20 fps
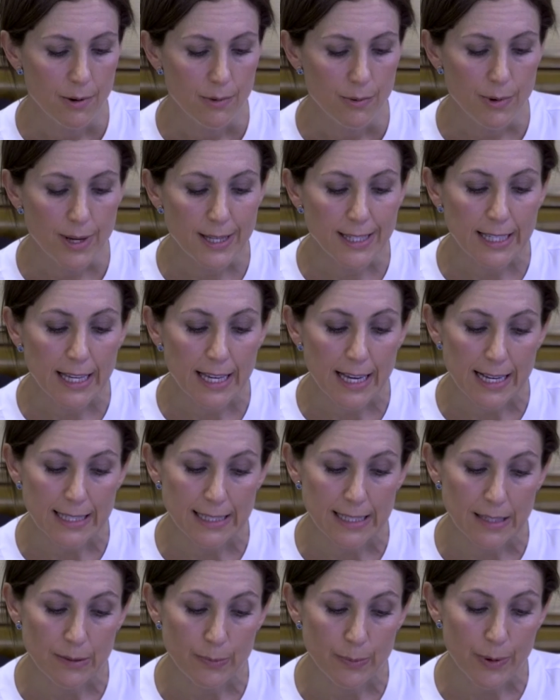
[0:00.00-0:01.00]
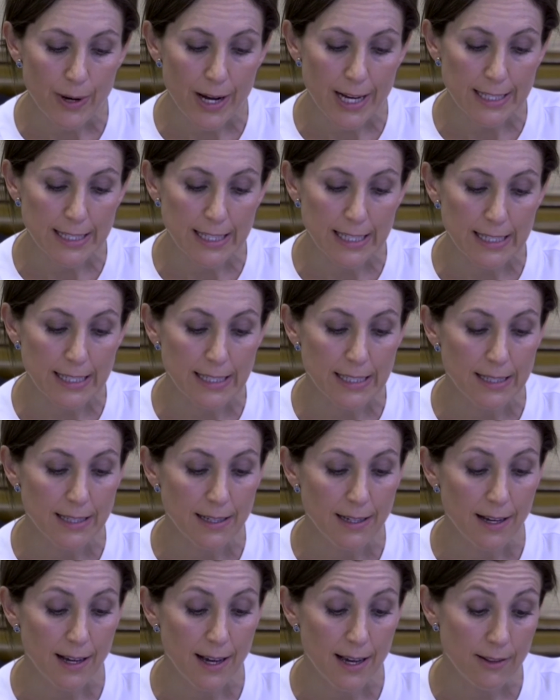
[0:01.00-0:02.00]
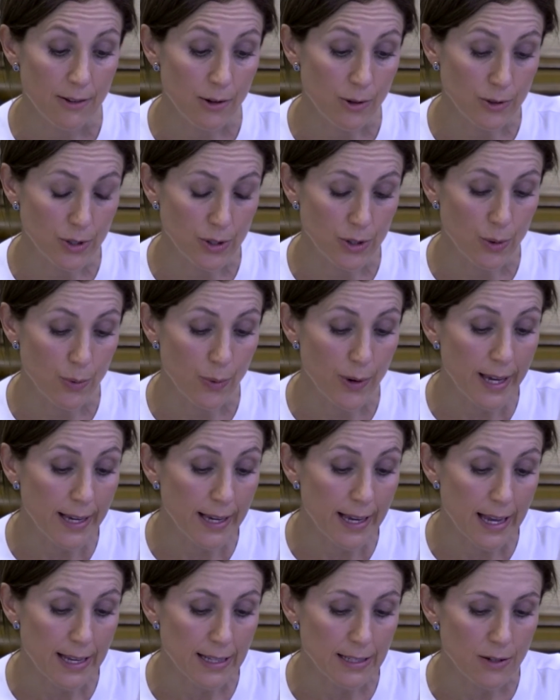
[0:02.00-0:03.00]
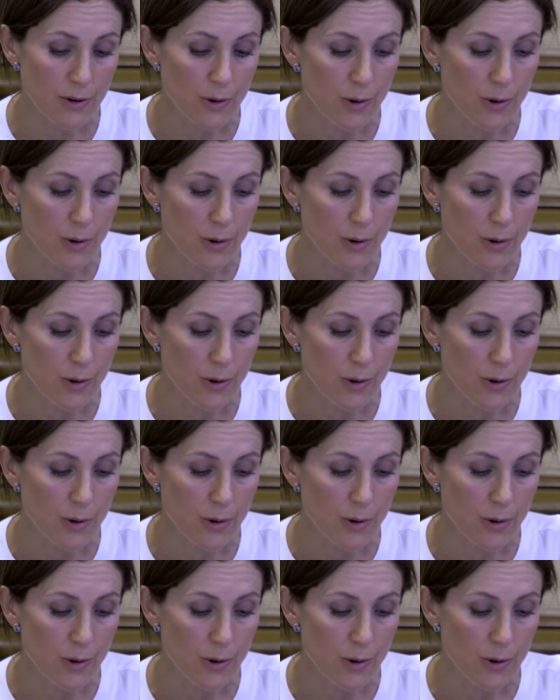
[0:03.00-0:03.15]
Risky asset prices had also weakened,